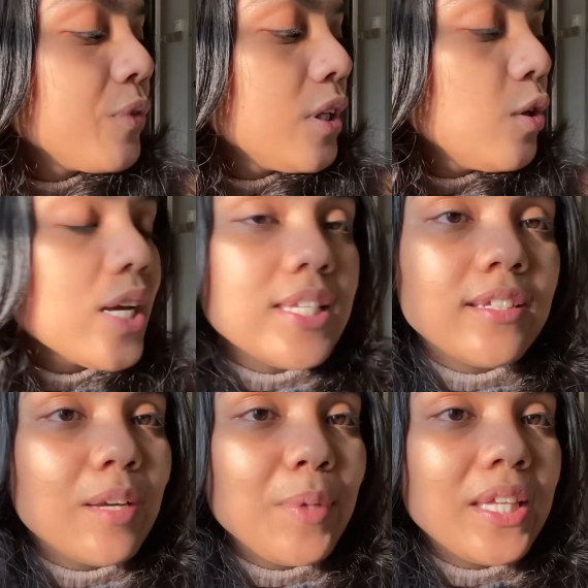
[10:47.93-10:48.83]
you can
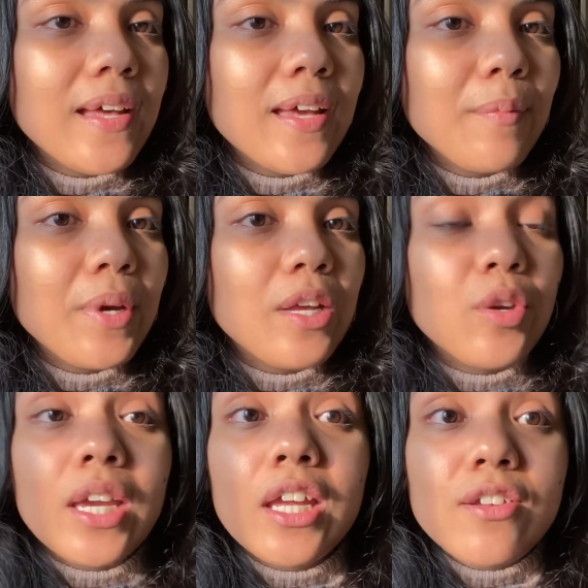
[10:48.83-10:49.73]
start tummy time. You
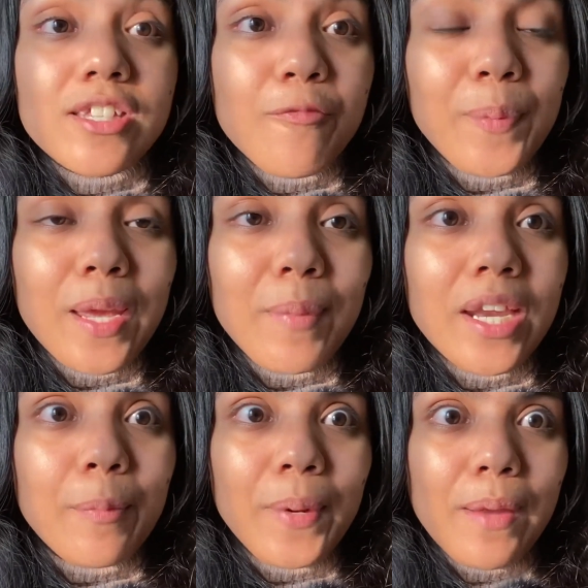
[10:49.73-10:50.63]
can get yourself a
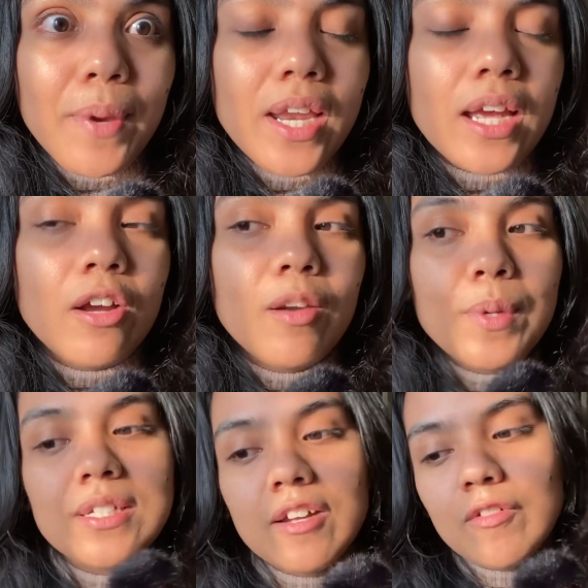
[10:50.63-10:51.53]
playmat. I got
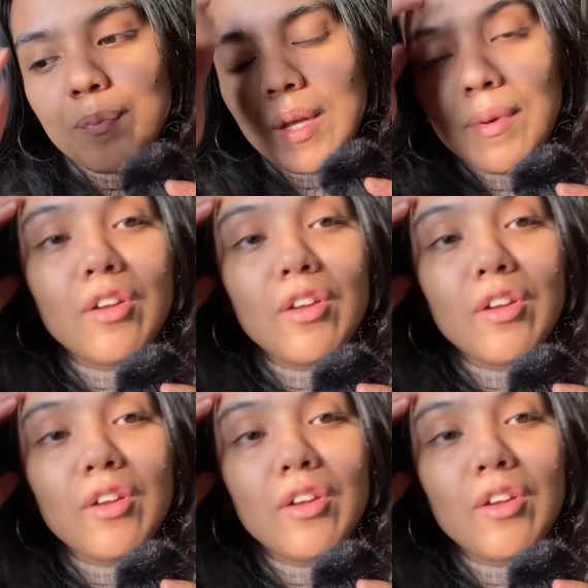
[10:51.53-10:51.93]
myself a playmat